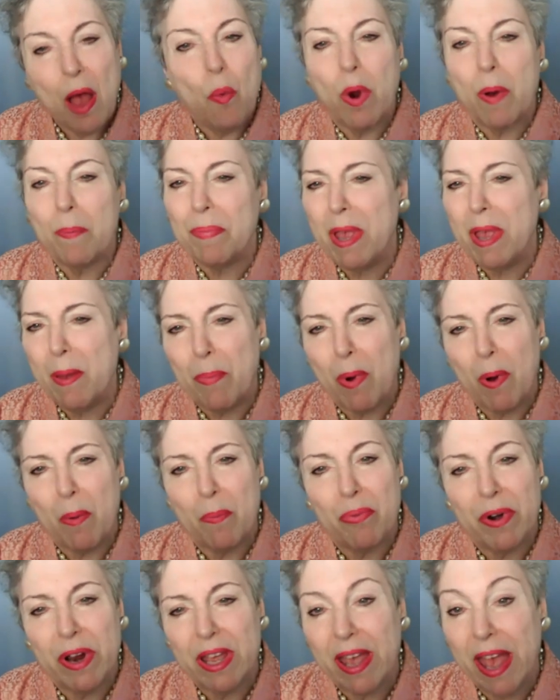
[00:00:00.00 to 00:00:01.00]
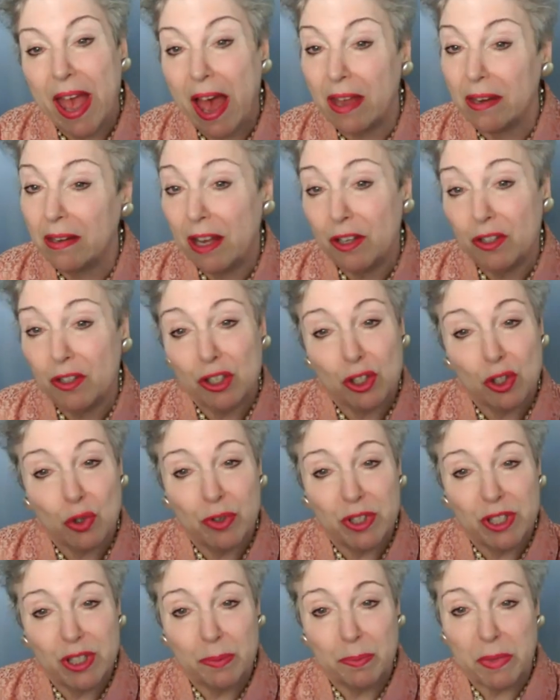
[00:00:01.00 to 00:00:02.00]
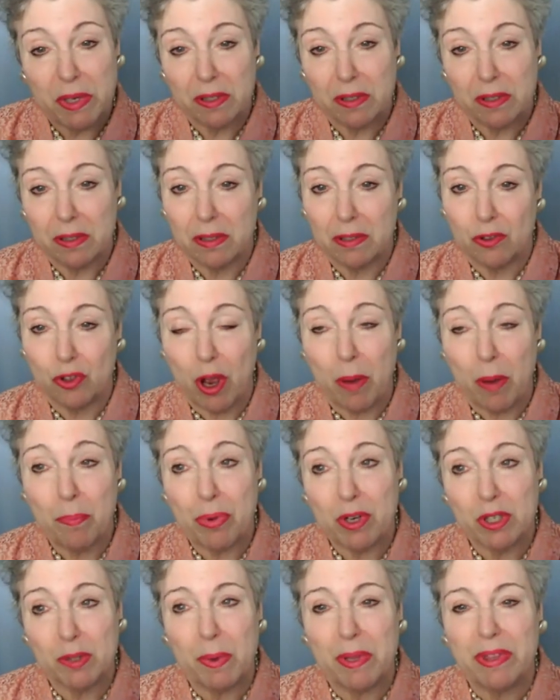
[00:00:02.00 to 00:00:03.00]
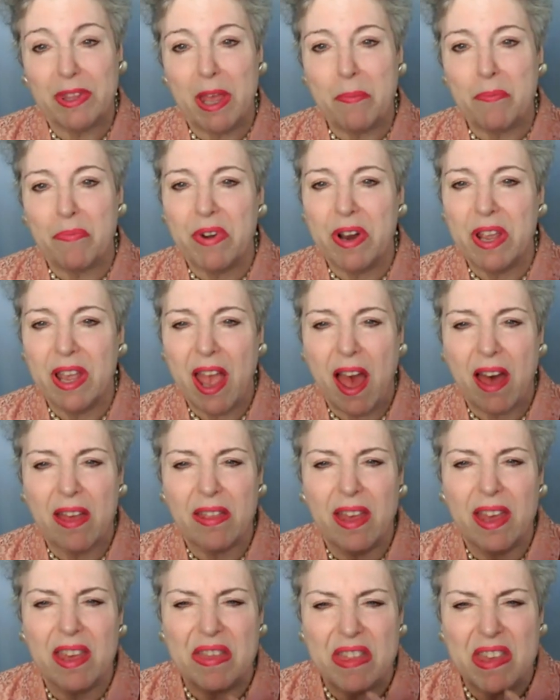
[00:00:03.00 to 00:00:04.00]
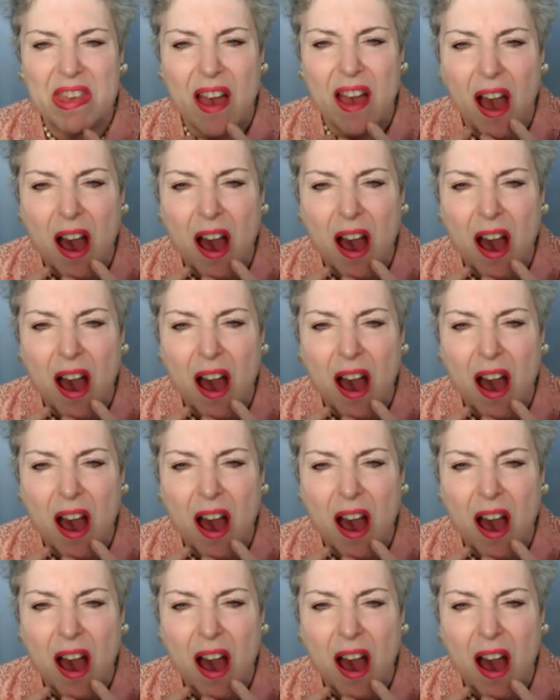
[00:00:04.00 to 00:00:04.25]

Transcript: where yeah. people bring out not just Christmas jumpers, but they bring out like the